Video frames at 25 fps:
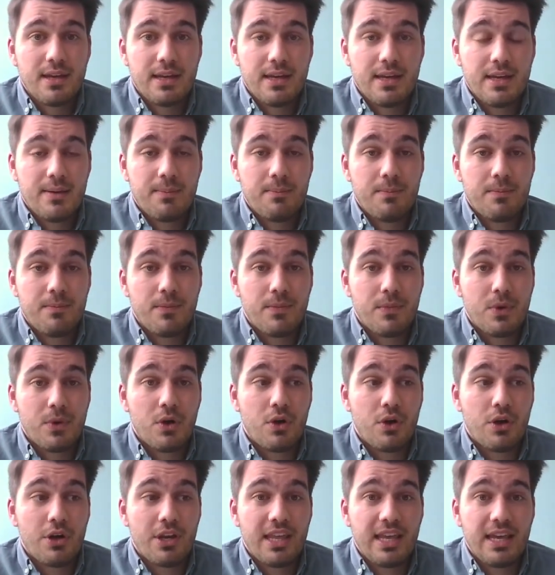
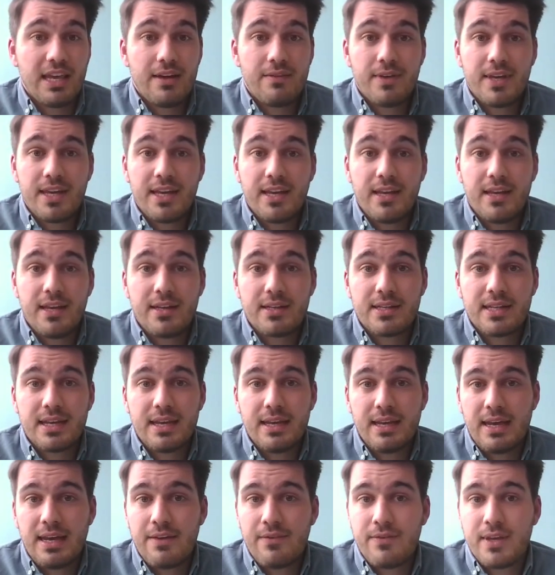On the other hand,
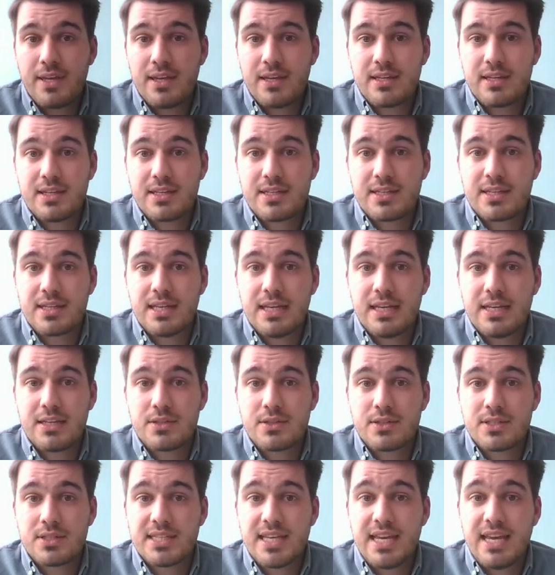I think it is clear
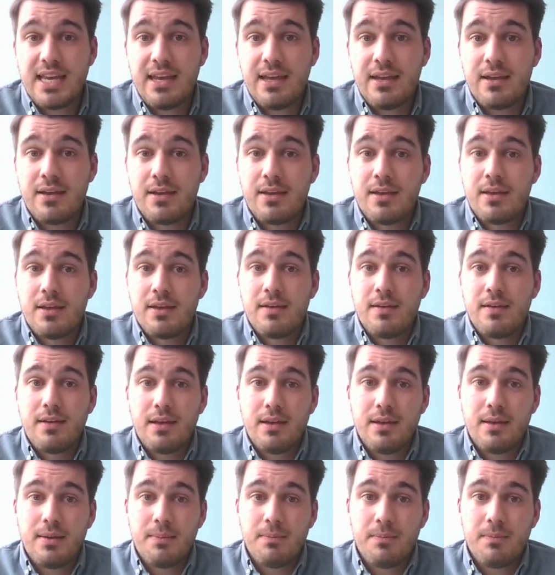to say
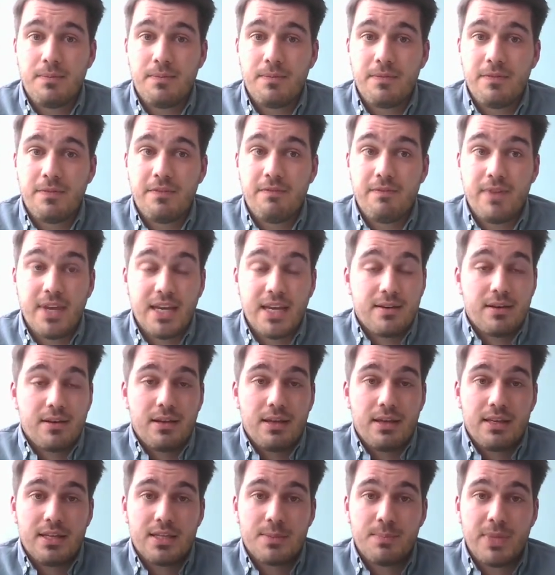that
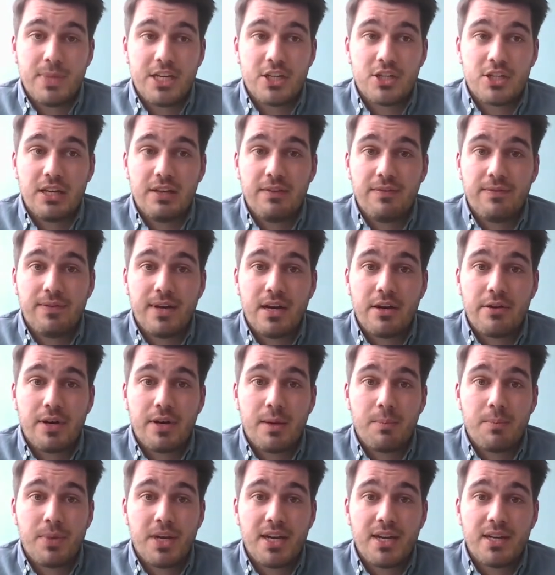especially
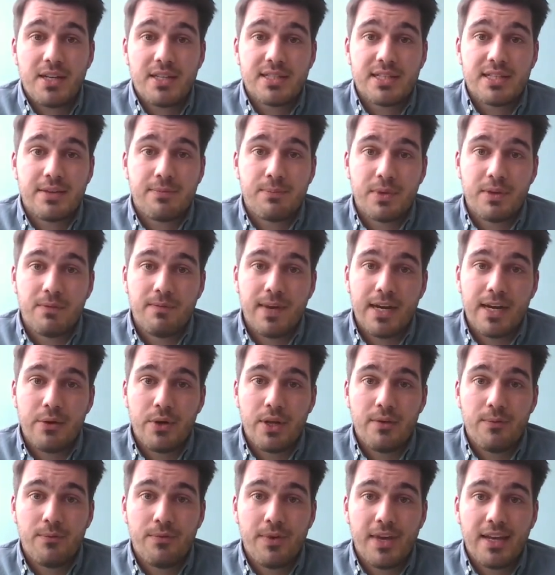far-right parties have been
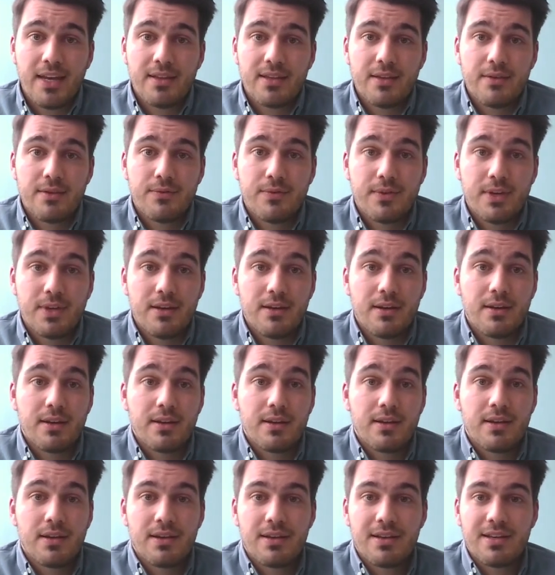very effective in
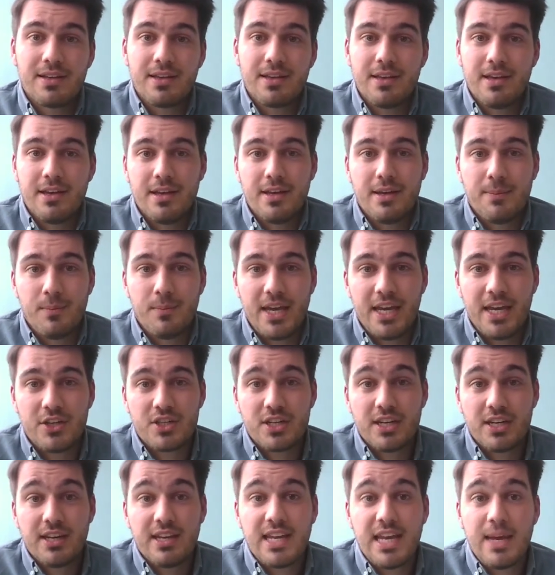
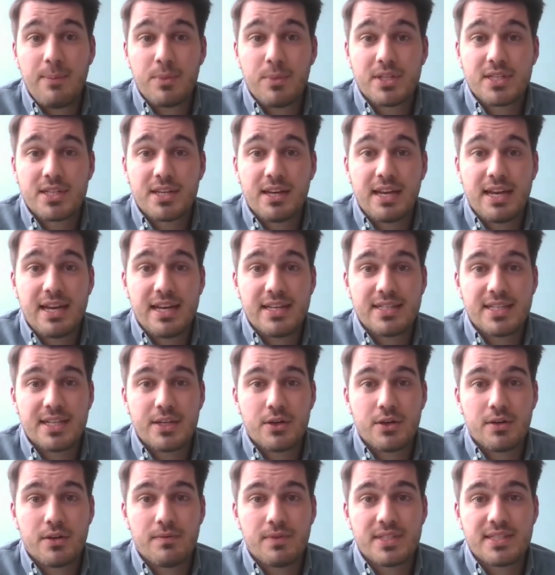actually
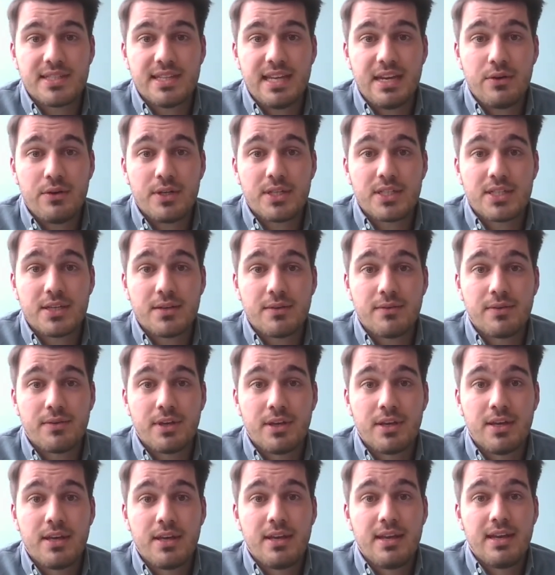capitalizing on this narrative
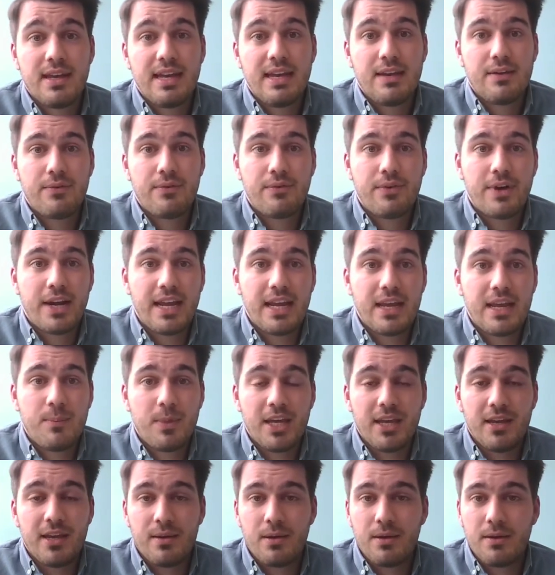and
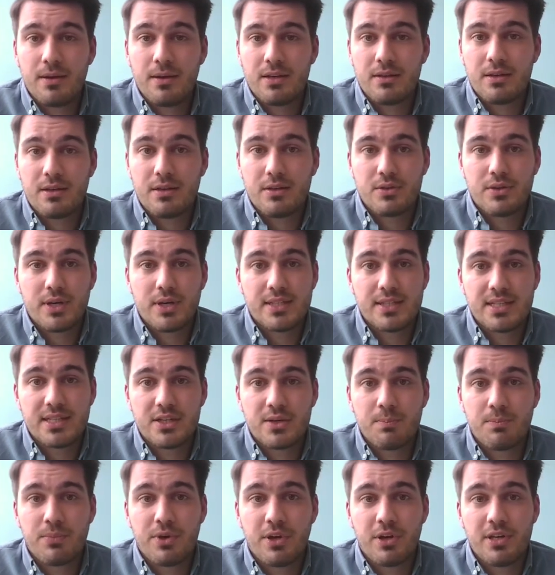framing
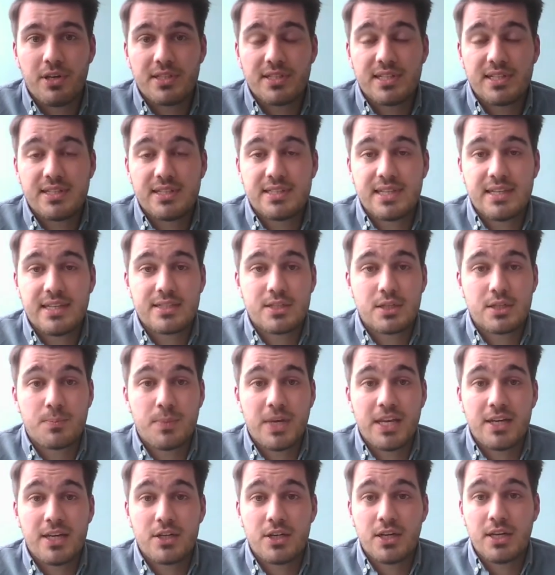transition policies as
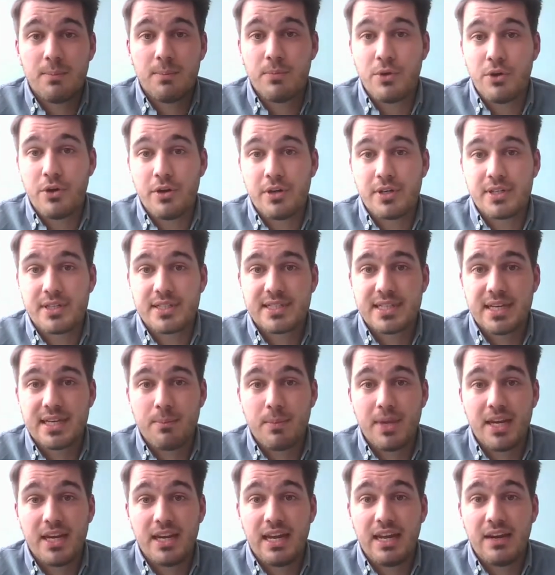especially
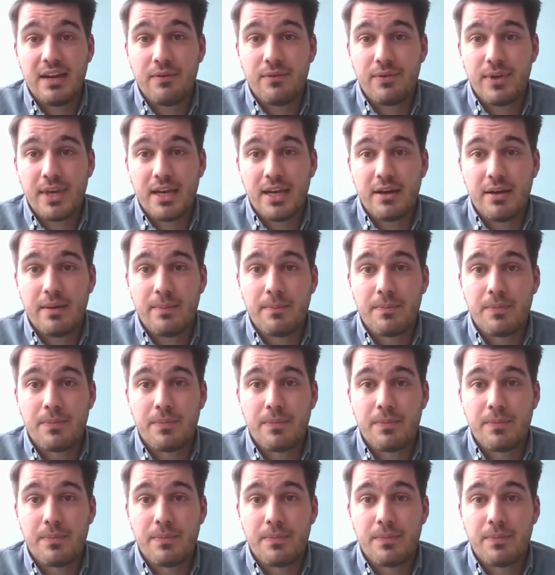burdensome and unfair.